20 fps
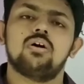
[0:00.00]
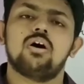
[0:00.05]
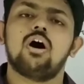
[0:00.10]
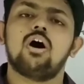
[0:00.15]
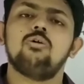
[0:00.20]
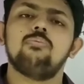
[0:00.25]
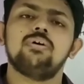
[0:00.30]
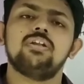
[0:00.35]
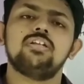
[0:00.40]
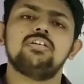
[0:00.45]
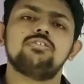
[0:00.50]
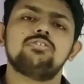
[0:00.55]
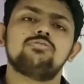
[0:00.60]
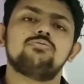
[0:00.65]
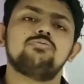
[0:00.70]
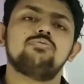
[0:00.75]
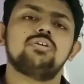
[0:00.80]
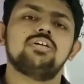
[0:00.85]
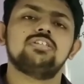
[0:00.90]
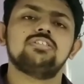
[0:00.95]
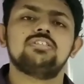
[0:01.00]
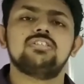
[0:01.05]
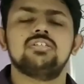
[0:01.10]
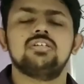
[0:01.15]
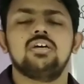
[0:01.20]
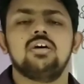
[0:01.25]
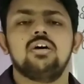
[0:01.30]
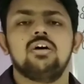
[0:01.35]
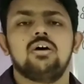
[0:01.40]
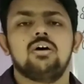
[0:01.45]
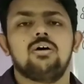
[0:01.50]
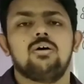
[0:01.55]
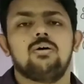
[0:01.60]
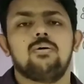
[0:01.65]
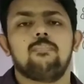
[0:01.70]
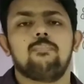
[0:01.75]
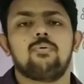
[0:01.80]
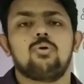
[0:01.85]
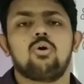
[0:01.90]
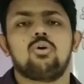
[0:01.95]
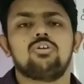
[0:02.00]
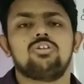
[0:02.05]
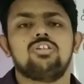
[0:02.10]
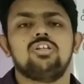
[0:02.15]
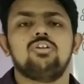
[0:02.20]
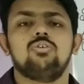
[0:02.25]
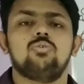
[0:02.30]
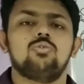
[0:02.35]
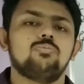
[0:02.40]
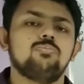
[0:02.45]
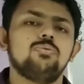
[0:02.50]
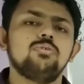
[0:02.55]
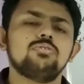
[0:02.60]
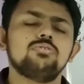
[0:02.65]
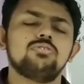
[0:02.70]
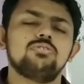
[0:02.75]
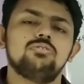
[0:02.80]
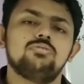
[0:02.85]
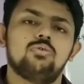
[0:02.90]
How many students brought the notebooks?